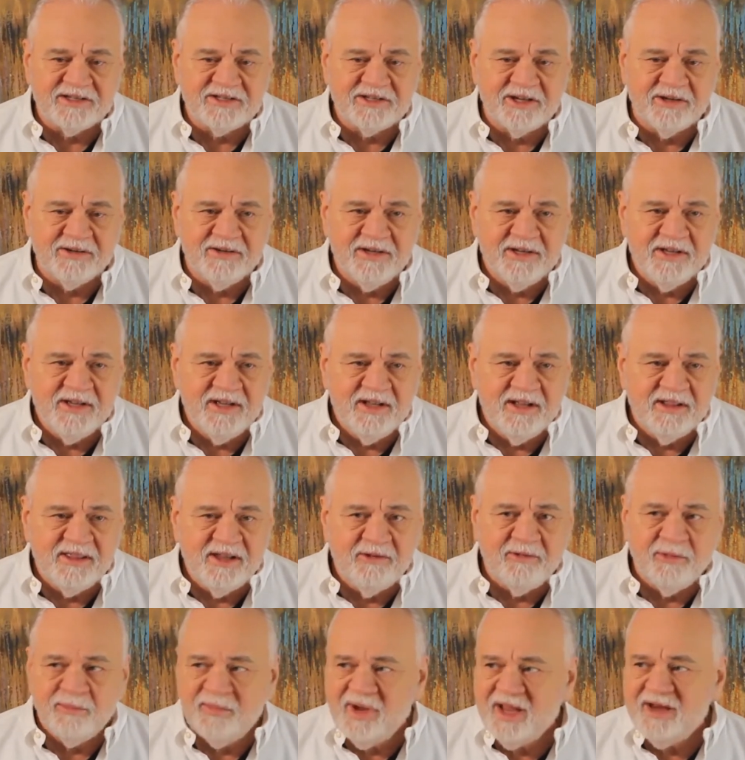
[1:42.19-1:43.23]
So they
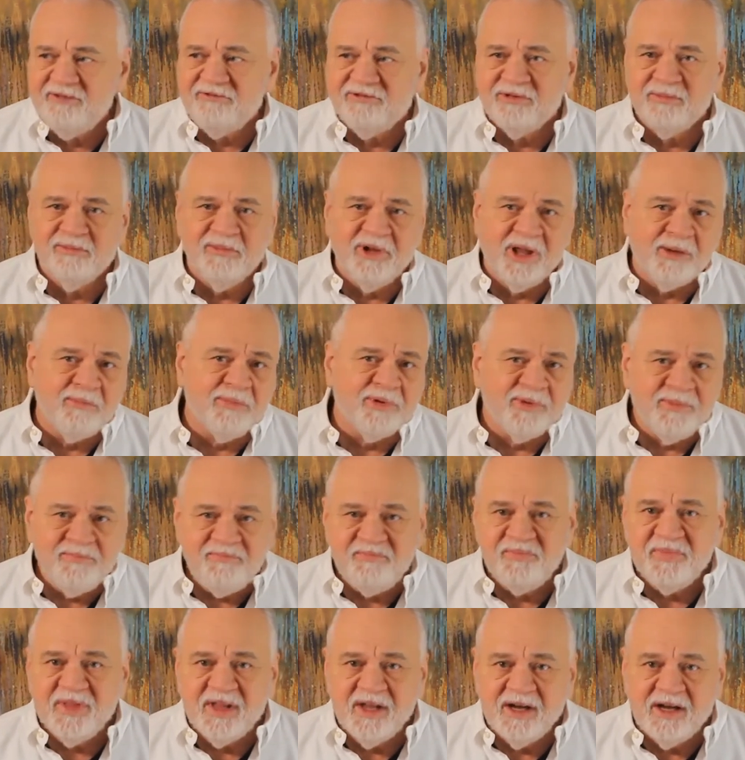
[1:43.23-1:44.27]
were made from lumber
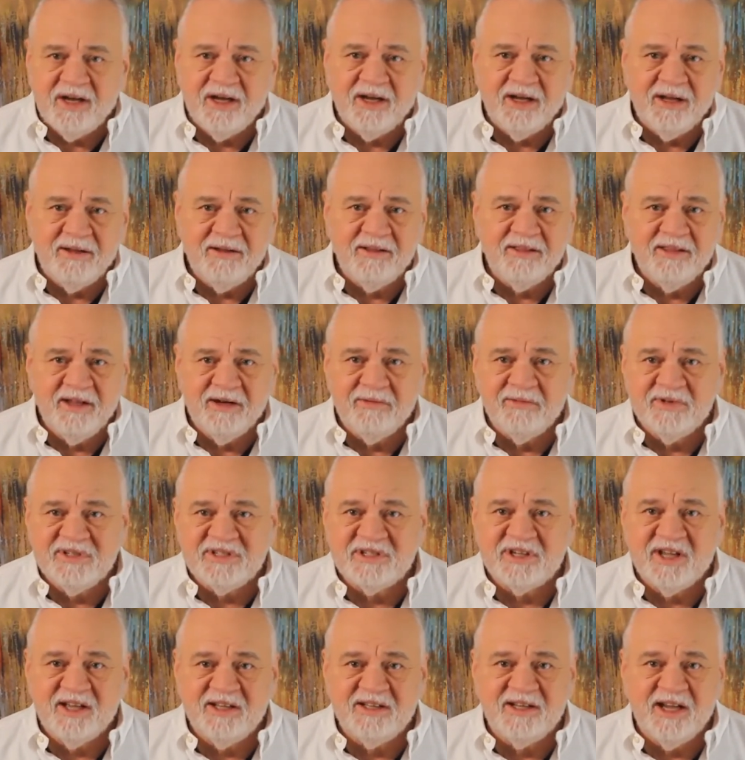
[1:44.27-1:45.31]
that
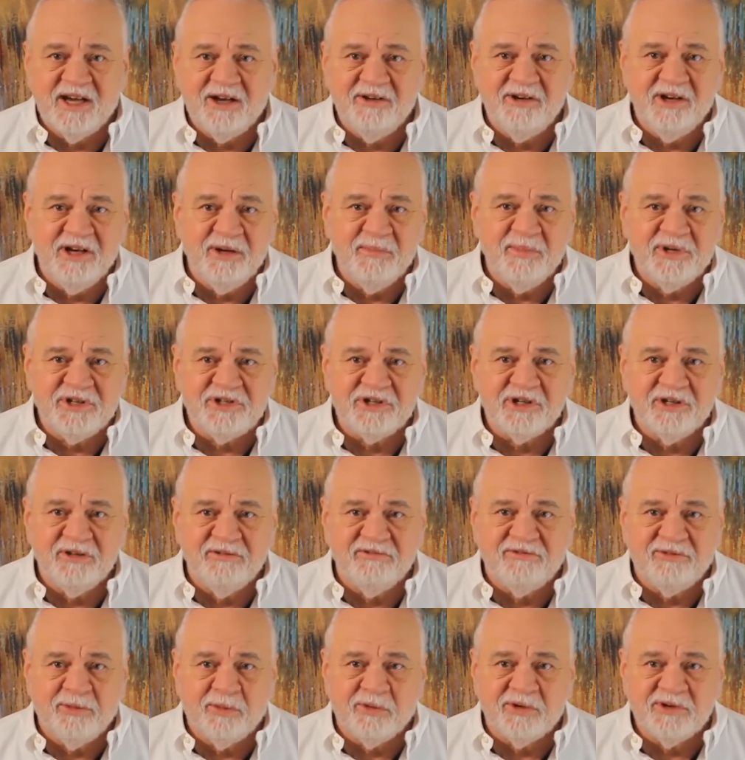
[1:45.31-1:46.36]
was cut down in the Michigan
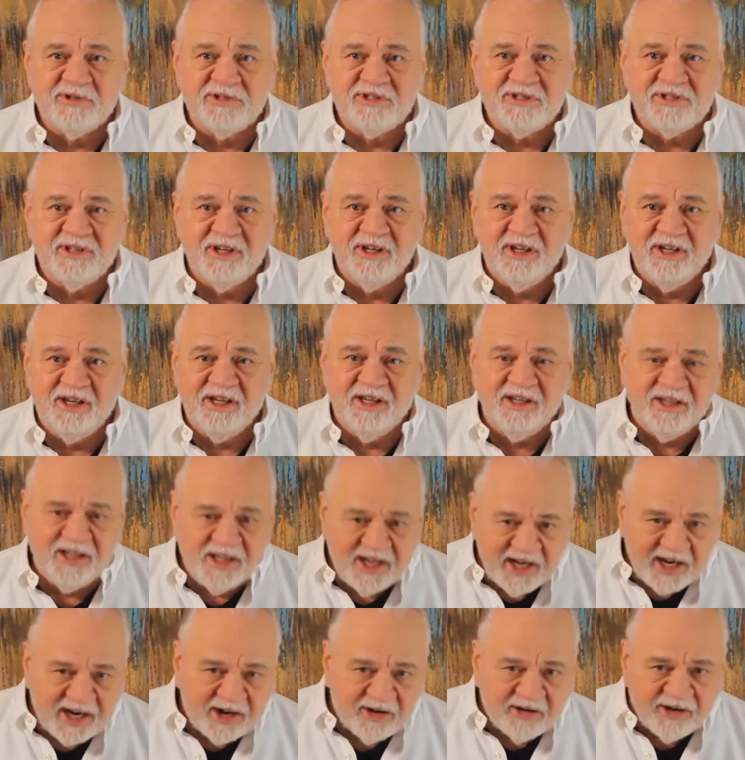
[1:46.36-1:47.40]
forest in
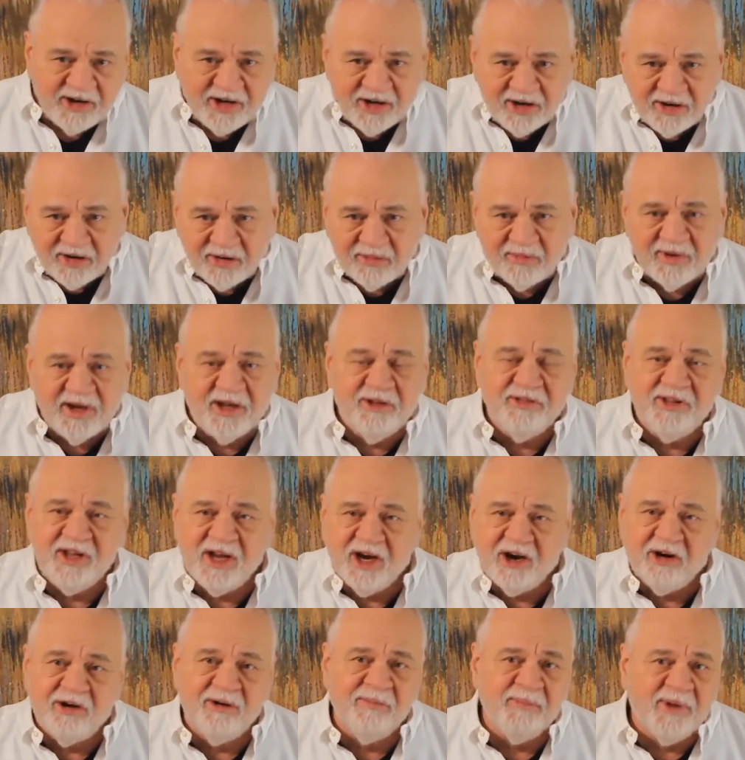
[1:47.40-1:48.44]
the area around the
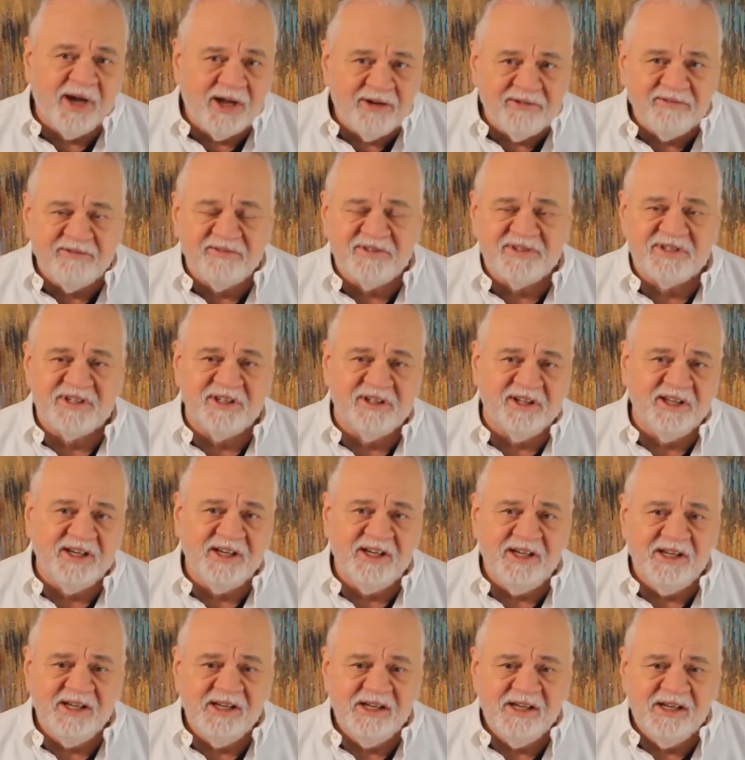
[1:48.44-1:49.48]
Iron Mountain
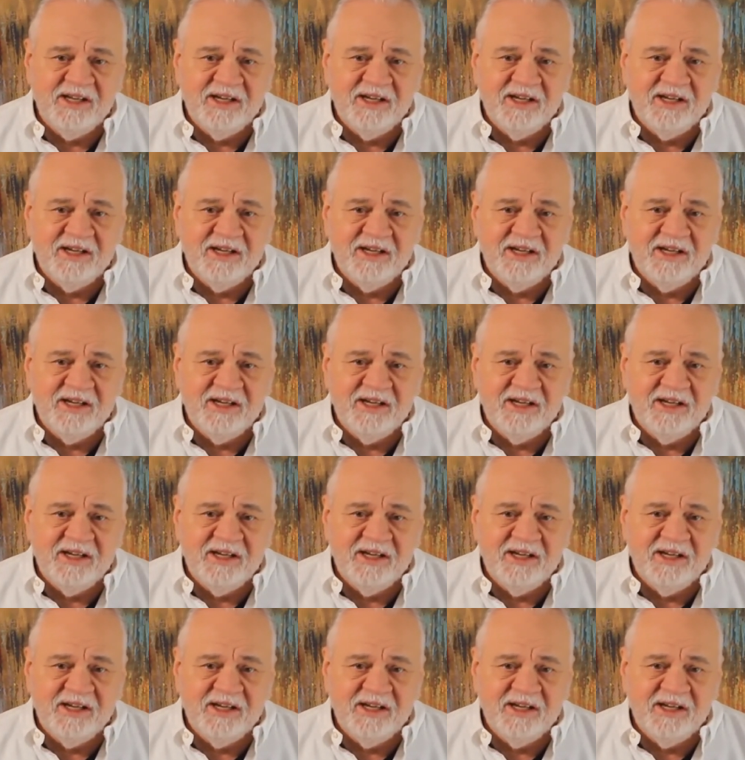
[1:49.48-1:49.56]
facility.